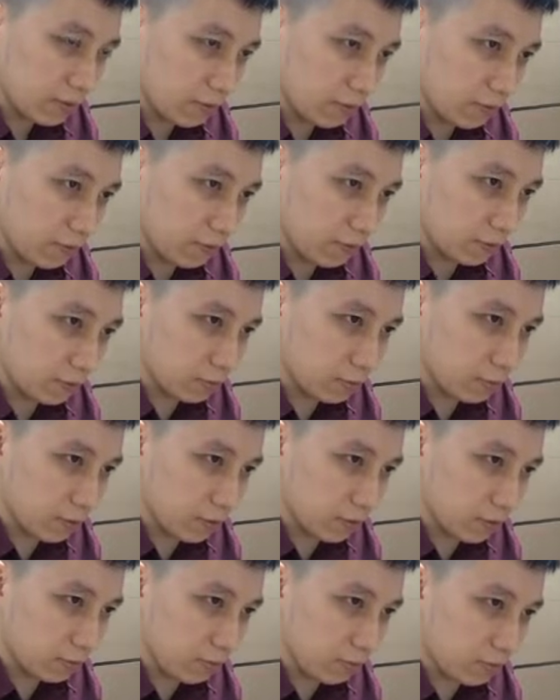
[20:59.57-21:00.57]
for
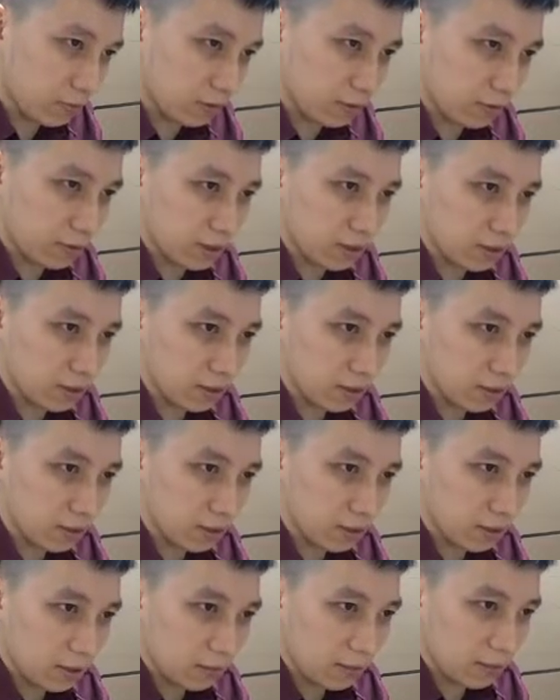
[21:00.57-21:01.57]
12 degree,
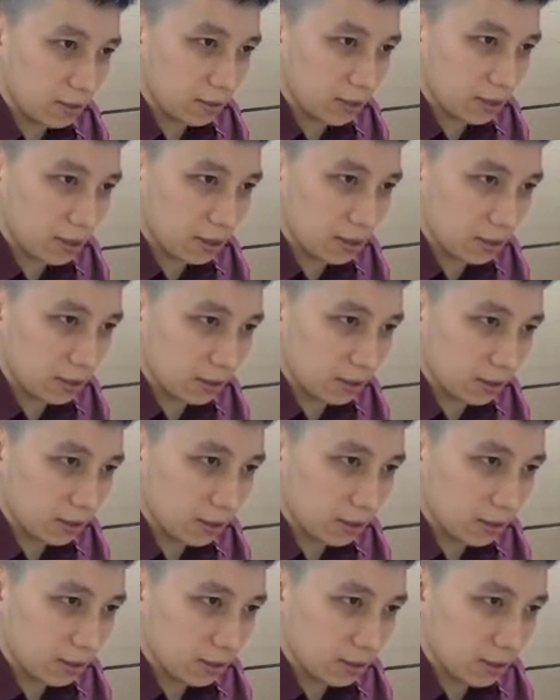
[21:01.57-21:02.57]
but then
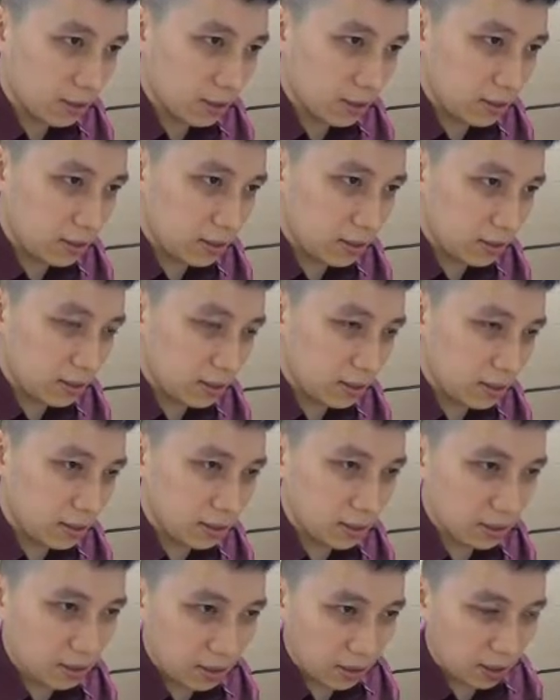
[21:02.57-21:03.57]
since this
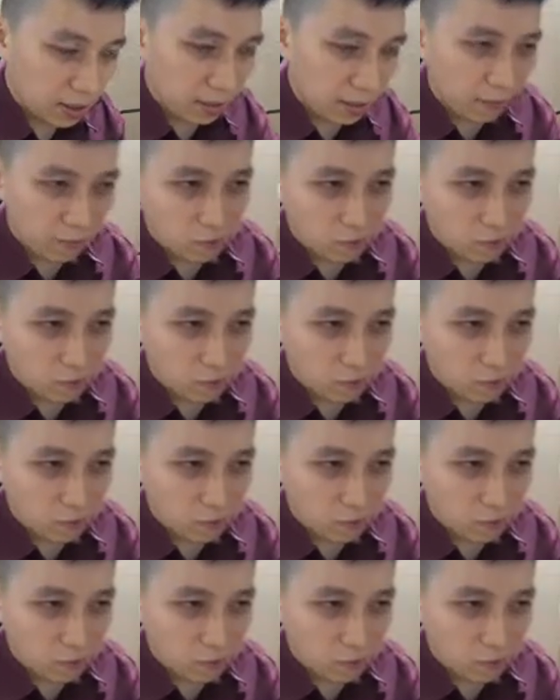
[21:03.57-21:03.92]
is kind of